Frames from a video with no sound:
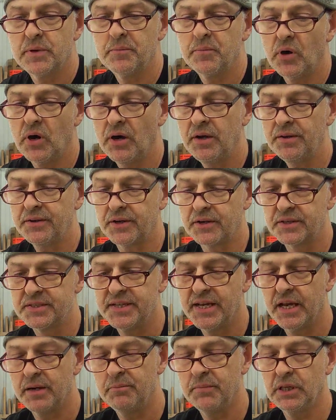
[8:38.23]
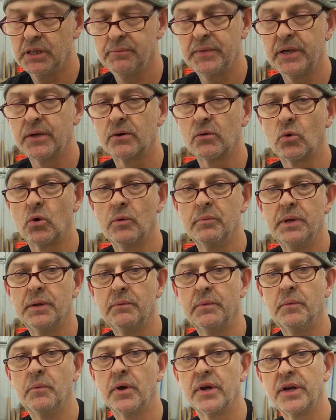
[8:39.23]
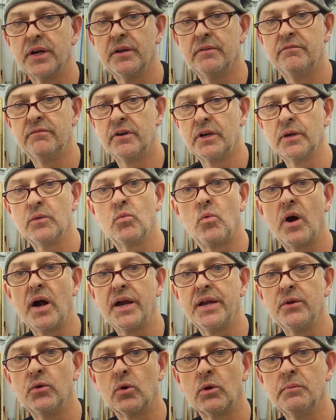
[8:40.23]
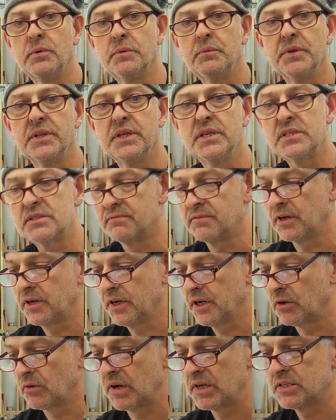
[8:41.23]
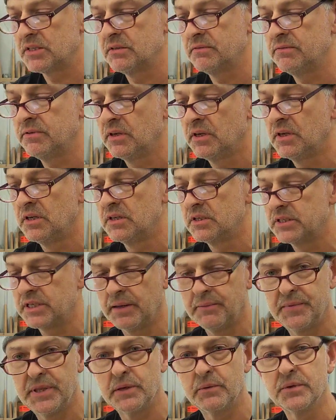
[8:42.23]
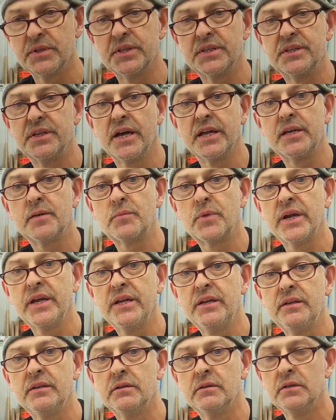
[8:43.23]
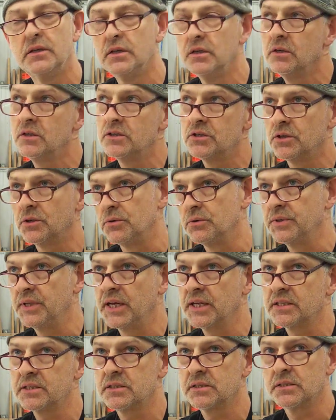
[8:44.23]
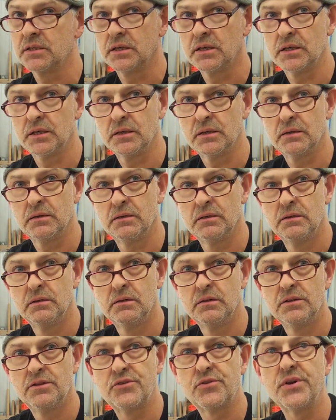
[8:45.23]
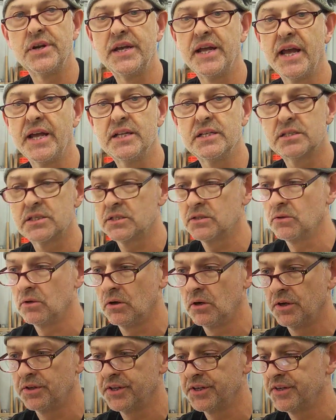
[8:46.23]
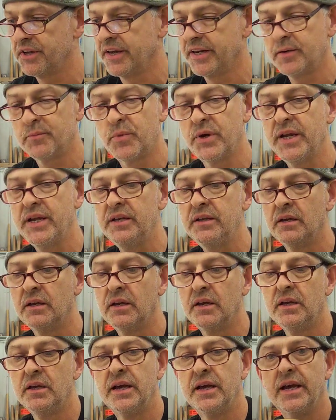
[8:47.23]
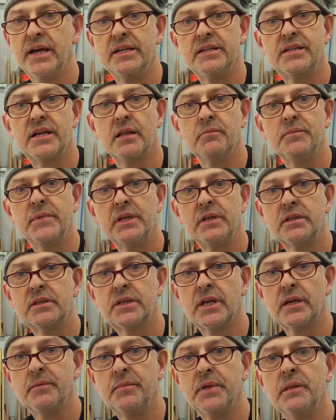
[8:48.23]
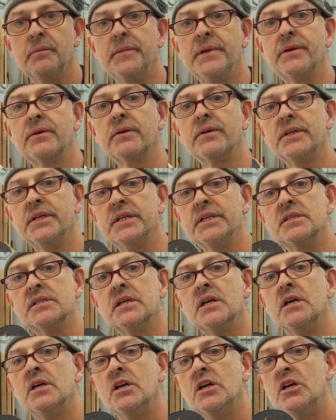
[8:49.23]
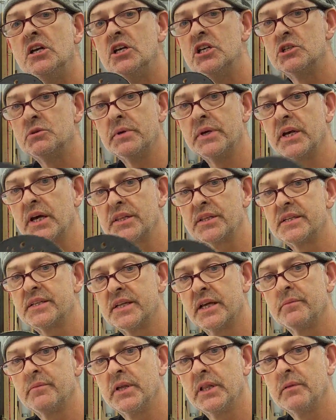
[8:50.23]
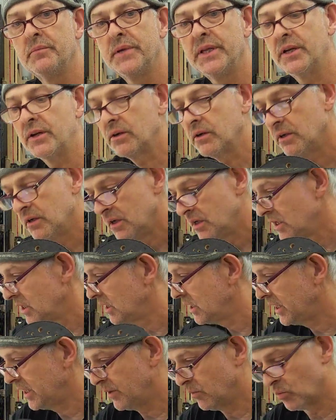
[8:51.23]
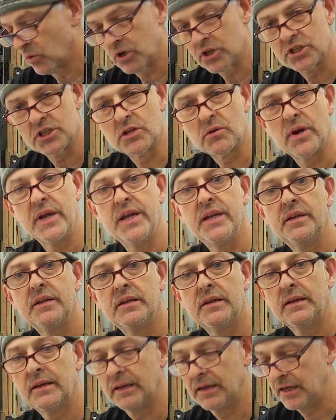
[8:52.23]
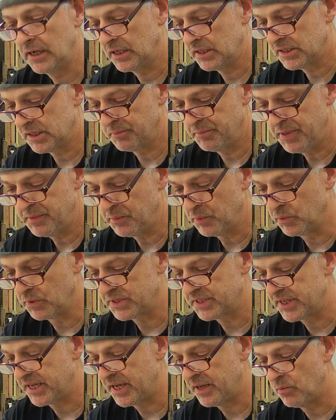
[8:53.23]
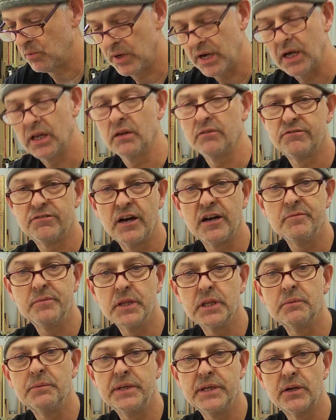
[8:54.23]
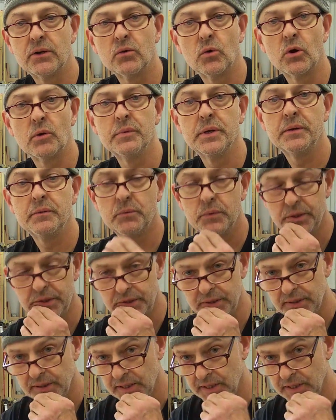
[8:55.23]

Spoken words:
we bought, they're 10mm orbit. We wanted a very wide orbit with this, very aggressive. Same thing with the Dynabrade. So that's 3/8 on the Dynabrade and 10mm on these. So we got the 10mm. It works great. Some people will say, well, a 5mm orbit would,